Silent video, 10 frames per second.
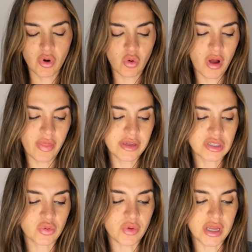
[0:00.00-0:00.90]
one
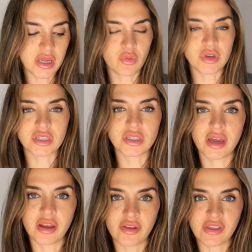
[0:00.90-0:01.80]
this week was
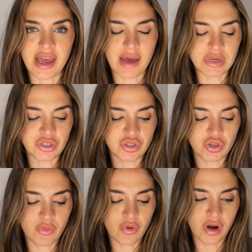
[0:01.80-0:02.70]
none other than
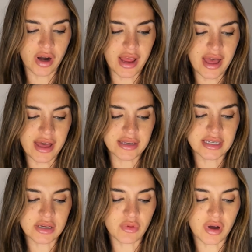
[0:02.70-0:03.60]
HappyShilmore, and
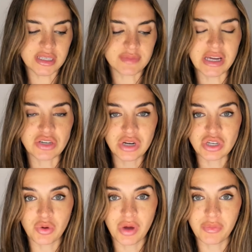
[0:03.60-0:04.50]
it was my
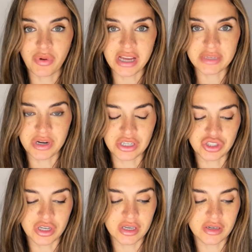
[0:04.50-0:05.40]
2021 price
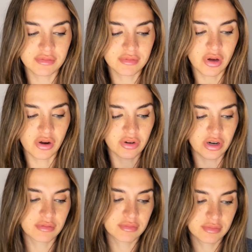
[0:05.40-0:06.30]
prediction
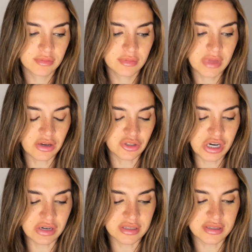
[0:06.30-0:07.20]
over Kendall
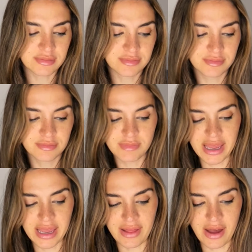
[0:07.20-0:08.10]
Jenner's
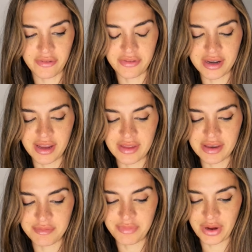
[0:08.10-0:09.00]
Met Gala outfit and
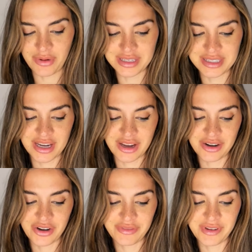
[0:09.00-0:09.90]
then Bitcoin stuck
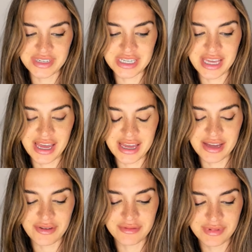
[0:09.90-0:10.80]
under 50K